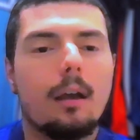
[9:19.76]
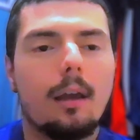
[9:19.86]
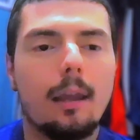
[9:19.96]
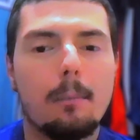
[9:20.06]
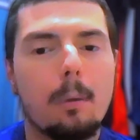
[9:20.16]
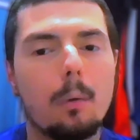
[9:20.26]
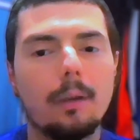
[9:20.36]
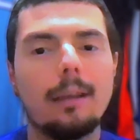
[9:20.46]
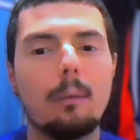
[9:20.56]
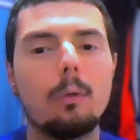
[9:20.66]
an
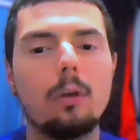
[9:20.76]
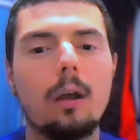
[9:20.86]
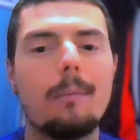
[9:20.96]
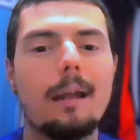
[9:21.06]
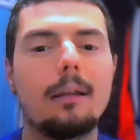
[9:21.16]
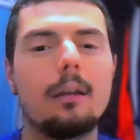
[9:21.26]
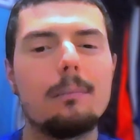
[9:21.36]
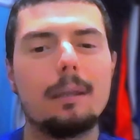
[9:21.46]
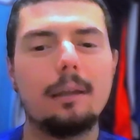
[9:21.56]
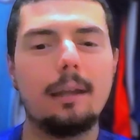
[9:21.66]
opponent that we'll talk about a little
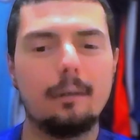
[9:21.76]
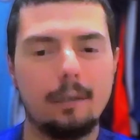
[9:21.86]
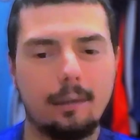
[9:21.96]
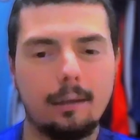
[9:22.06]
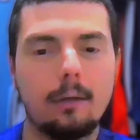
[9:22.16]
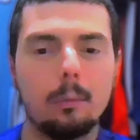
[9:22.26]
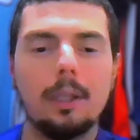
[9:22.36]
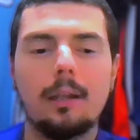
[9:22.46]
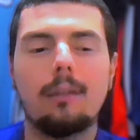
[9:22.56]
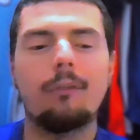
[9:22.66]
bit later, and it's another
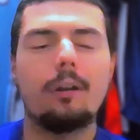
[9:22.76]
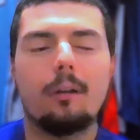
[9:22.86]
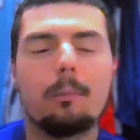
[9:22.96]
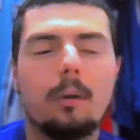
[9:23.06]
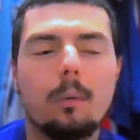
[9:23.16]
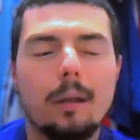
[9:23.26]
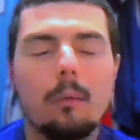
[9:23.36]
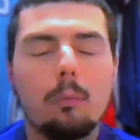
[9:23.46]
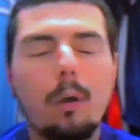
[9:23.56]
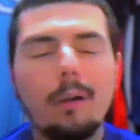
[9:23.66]
weakness of hers. But when I
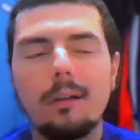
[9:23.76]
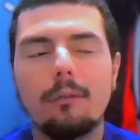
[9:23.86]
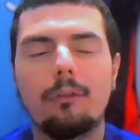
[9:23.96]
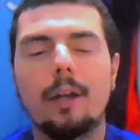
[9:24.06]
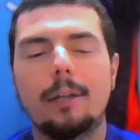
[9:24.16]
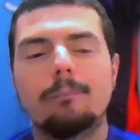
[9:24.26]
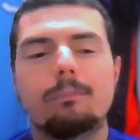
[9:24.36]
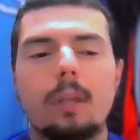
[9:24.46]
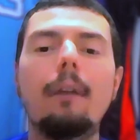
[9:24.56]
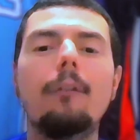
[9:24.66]
was watching the fight,
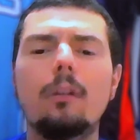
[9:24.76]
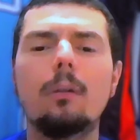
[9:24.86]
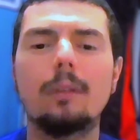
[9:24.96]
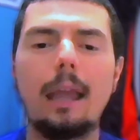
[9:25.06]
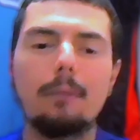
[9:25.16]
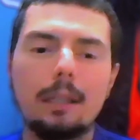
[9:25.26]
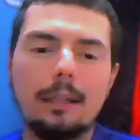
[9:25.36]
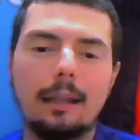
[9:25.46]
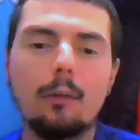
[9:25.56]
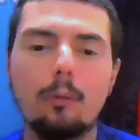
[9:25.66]
every single time Lani
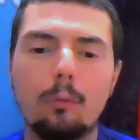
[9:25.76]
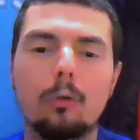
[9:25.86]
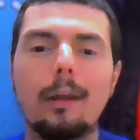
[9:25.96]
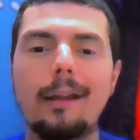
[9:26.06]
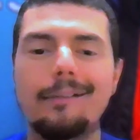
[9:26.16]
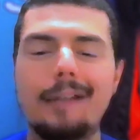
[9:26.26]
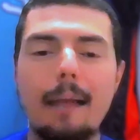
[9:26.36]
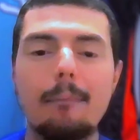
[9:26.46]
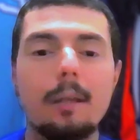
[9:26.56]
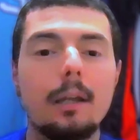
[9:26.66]
Daniels would throw that
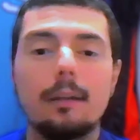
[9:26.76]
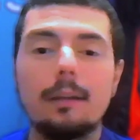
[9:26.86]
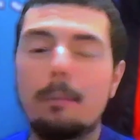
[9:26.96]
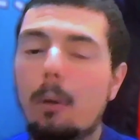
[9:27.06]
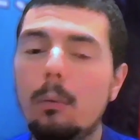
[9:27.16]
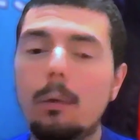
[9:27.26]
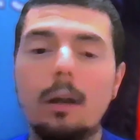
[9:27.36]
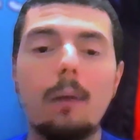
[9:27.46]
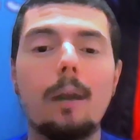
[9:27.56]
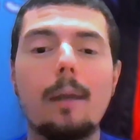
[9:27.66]
jab, the opponent would
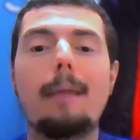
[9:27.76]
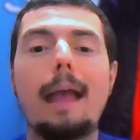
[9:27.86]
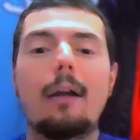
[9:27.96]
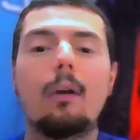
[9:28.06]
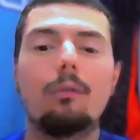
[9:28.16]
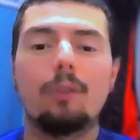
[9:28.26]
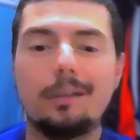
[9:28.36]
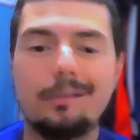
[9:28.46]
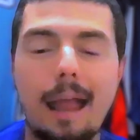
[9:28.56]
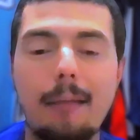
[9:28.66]
come right back over
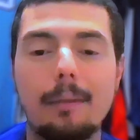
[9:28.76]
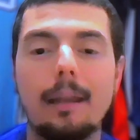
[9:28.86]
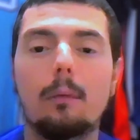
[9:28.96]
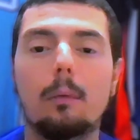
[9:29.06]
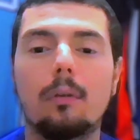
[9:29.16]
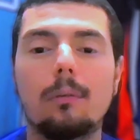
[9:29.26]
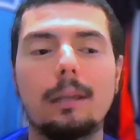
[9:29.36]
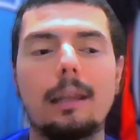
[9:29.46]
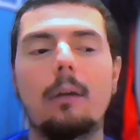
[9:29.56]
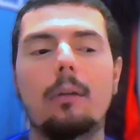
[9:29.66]
the jab and hit her with
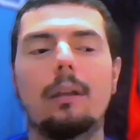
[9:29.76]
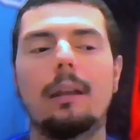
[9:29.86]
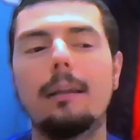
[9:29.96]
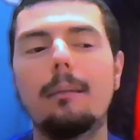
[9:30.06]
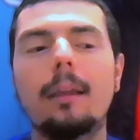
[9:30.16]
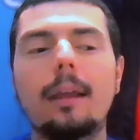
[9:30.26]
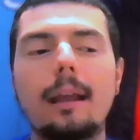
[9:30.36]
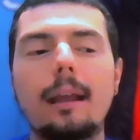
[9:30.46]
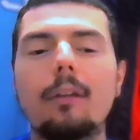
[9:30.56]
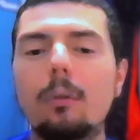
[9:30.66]
something else. And it seems like
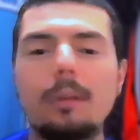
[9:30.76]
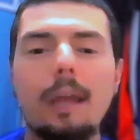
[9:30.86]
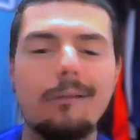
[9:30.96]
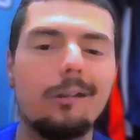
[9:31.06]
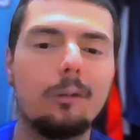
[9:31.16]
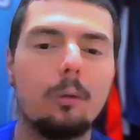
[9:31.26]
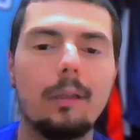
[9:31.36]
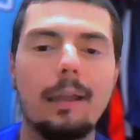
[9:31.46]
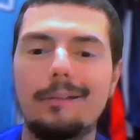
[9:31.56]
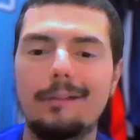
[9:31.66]
every single time she throws
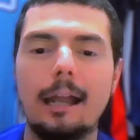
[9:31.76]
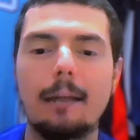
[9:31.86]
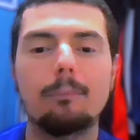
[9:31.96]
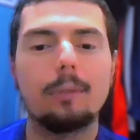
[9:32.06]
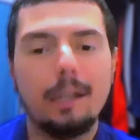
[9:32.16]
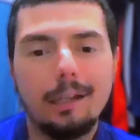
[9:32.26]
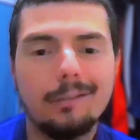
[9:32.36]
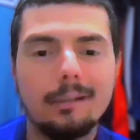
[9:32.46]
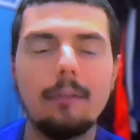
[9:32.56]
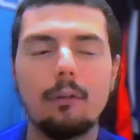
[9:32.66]
that jab,
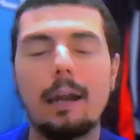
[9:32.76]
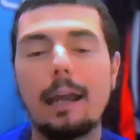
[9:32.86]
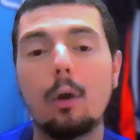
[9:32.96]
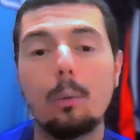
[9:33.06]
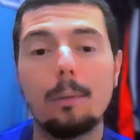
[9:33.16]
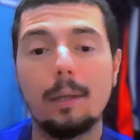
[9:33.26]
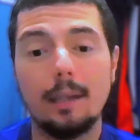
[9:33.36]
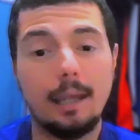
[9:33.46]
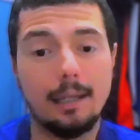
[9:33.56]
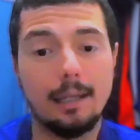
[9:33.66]
she leaves her head open.
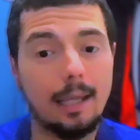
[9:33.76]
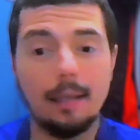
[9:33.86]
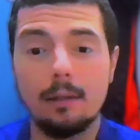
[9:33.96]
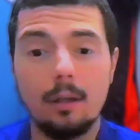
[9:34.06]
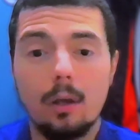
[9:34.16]
And again,